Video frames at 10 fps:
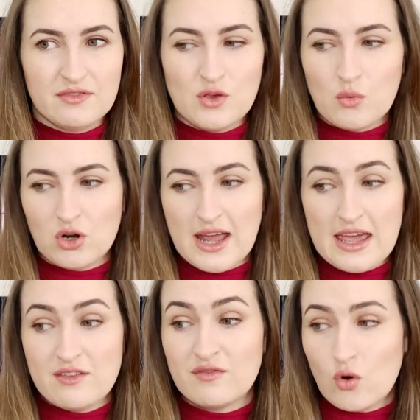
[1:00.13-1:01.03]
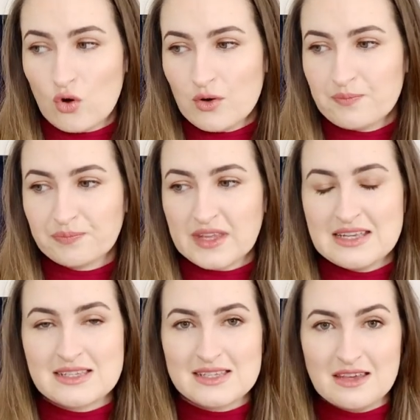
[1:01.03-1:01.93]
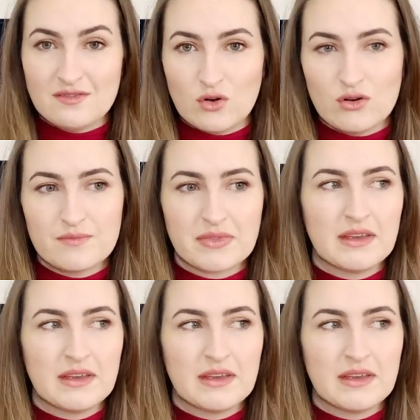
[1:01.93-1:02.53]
If you want A4, it's C4.